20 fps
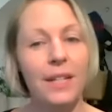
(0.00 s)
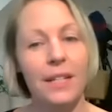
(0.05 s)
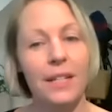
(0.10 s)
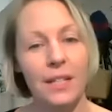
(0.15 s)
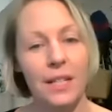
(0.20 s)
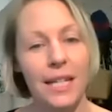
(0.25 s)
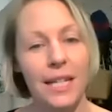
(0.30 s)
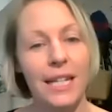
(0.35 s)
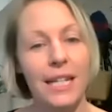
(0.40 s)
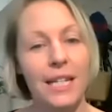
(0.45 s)

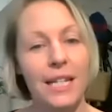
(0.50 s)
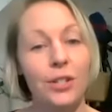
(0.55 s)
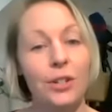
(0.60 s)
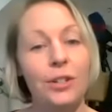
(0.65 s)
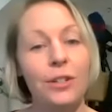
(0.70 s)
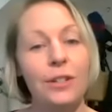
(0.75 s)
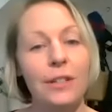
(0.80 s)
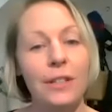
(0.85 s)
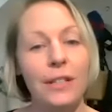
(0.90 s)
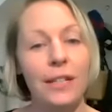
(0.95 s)
Delaney is
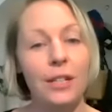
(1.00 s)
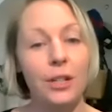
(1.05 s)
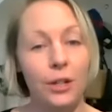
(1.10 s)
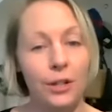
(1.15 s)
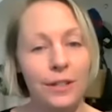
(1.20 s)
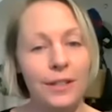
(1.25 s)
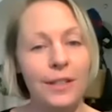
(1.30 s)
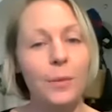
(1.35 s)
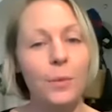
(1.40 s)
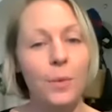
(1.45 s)
currently
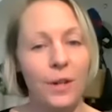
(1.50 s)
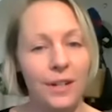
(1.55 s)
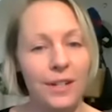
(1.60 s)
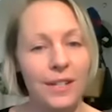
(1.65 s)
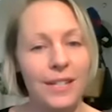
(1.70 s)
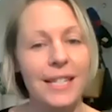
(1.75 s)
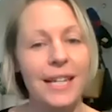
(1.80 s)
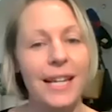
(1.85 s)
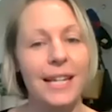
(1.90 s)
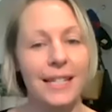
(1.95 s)

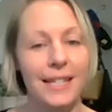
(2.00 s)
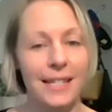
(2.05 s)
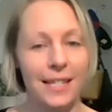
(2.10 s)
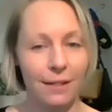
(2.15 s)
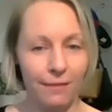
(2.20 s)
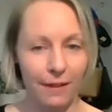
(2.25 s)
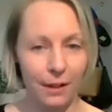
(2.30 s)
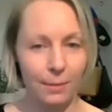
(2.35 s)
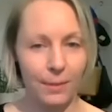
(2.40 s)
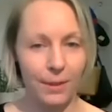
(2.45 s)
works as the
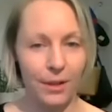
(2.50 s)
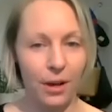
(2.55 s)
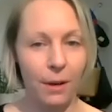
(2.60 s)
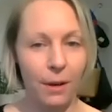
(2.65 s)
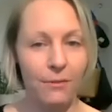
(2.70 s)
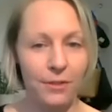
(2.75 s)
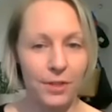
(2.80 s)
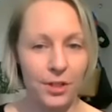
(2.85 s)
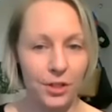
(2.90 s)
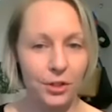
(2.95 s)
development
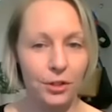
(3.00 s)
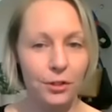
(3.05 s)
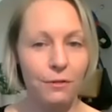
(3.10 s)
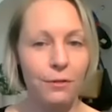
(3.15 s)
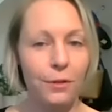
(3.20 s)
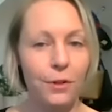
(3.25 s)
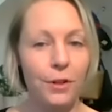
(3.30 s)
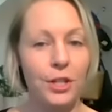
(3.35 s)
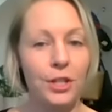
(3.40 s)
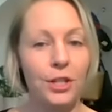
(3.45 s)
officer
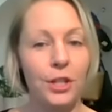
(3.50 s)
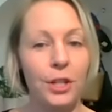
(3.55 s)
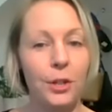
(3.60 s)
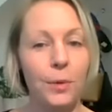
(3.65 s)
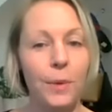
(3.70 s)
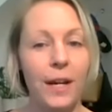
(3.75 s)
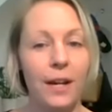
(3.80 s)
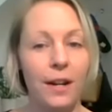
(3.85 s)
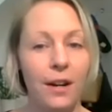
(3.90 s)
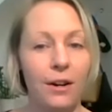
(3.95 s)
for the
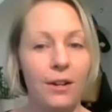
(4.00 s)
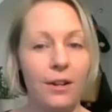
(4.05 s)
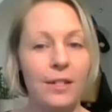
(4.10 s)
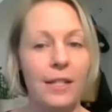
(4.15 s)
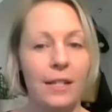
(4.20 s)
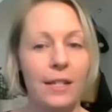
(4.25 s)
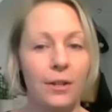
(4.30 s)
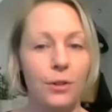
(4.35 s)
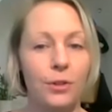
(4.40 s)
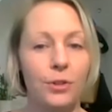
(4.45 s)
Chilliwack Arts
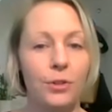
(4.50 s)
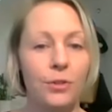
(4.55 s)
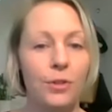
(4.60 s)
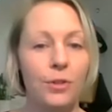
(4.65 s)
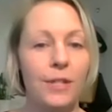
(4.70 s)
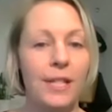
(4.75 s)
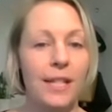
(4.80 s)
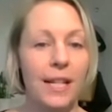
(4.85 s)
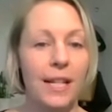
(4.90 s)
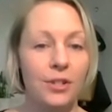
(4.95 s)
and Cultural
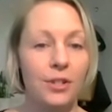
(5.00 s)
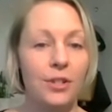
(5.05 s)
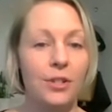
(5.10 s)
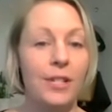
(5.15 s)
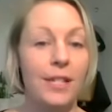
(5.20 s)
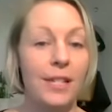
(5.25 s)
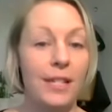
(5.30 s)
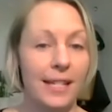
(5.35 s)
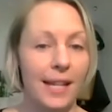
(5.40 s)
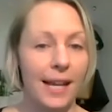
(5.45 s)
Center
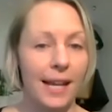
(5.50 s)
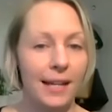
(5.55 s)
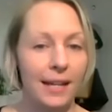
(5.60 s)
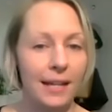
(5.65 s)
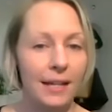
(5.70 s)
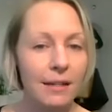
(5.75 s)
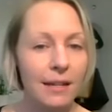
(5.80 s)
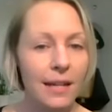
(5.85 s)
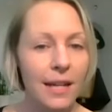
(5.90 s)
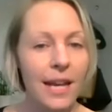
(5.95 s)

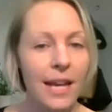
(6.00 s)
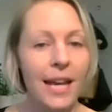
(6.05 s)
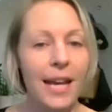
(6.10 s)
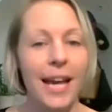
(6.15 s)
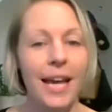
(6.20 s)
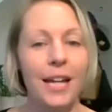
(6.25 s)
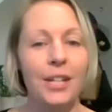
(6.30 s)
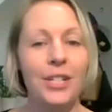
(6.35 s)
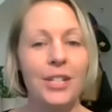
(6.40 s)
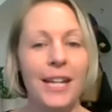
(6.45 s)
Society,
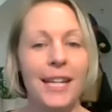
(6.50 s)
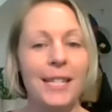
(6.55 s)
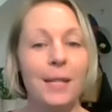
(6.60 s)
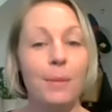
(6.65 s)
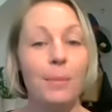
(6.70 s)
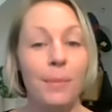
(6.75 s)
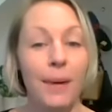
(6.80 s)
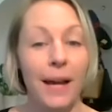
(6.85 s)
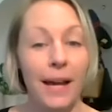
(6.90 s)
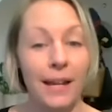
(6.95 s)
and she has
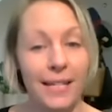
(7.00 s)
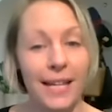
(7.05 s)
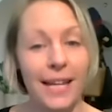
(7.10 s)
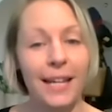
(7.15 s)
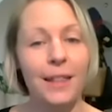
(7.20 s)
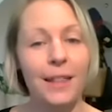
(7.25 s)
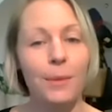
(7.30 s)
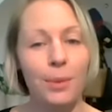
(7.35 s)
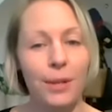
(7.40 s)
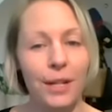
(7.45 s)
had
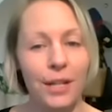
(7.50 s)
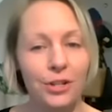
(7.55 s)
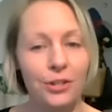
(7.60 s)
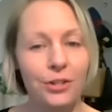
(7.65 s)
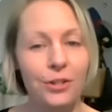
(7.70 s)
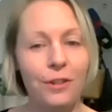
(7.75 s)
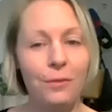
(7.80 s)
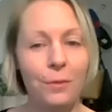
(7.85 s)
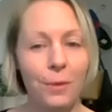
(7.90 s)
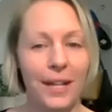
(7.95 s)
the
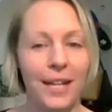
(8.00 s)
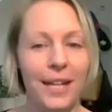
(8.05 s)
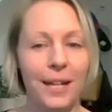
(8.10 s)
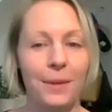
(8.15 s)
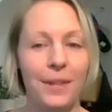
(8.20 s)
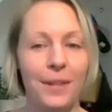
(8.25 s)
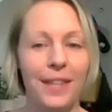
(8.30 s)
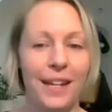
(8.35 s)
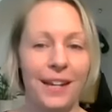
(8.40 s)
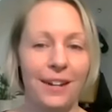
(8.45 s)
pleasure of working
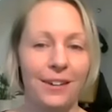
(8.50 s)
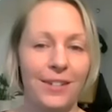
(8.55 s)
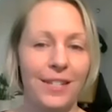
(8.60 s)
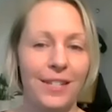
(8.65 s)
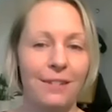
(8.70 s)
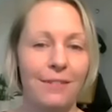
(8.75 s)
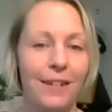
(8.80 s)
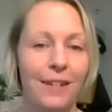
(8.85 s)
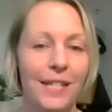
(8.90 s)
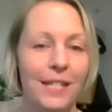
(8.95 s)
with the
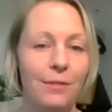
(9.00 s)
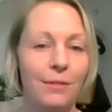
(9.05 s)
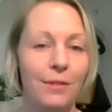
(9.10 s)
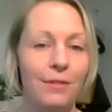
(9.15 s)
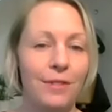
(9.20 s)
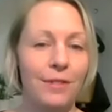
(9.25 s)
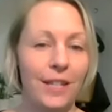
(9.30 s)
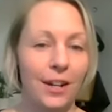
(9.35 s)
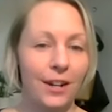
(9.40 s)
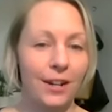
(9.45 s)
Harrison Festival
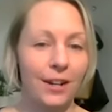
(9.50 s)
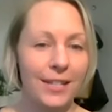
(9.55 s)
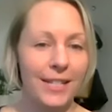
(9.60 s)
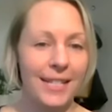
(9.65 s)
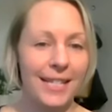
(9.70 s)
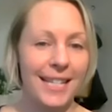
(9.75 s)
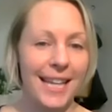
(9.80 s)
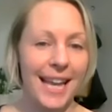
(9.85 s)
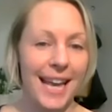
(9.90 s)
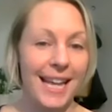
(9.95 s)
of the
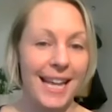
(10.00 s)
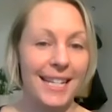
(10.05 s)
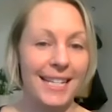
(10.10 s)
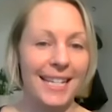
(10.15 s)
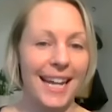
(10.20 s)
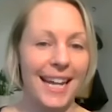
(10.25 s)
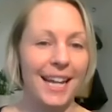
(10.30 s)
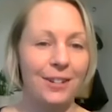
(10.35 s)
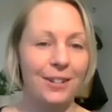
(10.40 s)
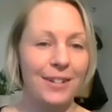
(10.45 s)
Arts and
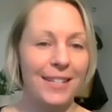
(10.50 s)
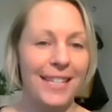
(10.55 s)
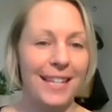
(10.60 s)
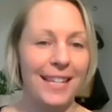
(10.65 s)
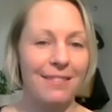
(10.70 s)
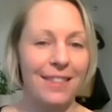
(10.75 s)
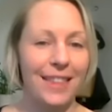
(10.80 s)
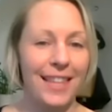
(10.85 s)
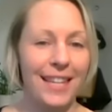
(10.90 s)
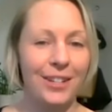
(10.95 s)
Gallery
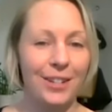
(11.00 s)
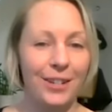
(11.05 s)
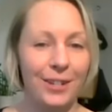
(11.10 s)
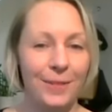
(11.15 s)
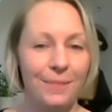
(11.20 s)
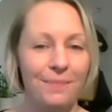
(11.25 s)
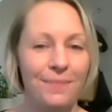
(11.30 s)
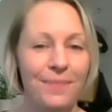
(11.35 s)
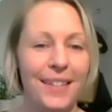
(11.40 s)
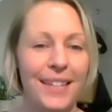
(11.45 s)
7 Theatre.
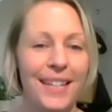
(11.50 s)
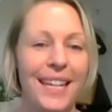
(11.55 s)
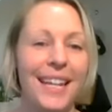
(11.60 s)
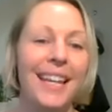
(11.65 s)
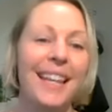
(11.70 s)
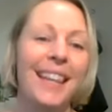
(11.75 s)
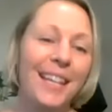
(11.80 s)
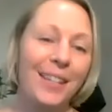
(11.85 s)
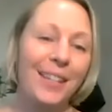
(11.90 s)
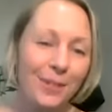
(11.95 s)

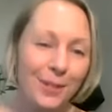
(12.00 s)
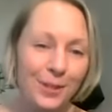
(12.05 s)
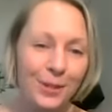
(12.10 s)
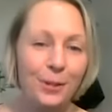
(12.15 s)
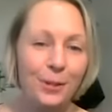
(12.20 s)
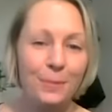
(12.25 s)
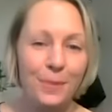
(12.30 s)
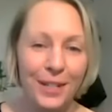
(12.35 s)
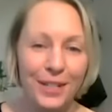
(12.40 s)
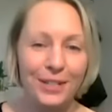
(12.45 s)
Thank you
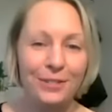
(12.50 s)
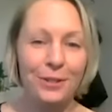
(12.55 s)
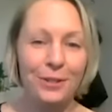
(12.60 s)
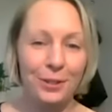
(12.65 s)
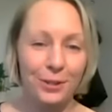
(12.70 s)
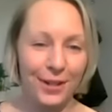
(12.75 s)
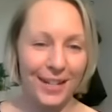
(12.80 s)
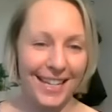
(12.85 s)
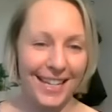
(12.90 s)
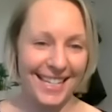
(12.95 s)
so much for
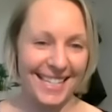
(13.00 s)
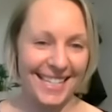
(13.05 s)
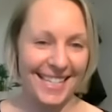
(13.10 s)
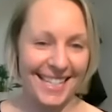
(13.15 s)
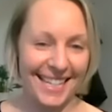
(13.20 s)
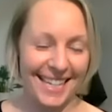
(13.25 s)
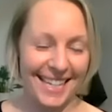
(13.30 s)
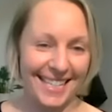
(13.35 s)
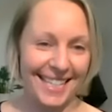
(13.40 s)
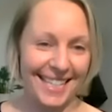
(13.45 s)
joining us
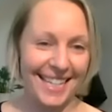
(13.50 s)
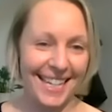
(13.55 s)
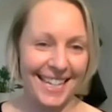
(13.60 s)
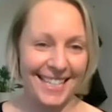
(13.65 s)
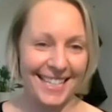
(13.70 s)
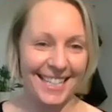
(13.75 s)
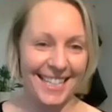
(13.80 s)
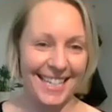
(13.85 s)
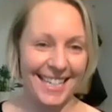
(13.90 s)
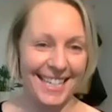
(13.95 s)
today,
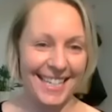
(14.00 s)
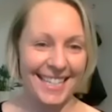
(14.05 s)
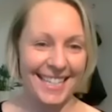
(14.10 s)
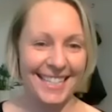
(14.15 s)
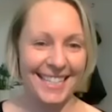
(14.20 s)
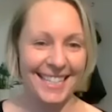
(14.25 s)
Delaney.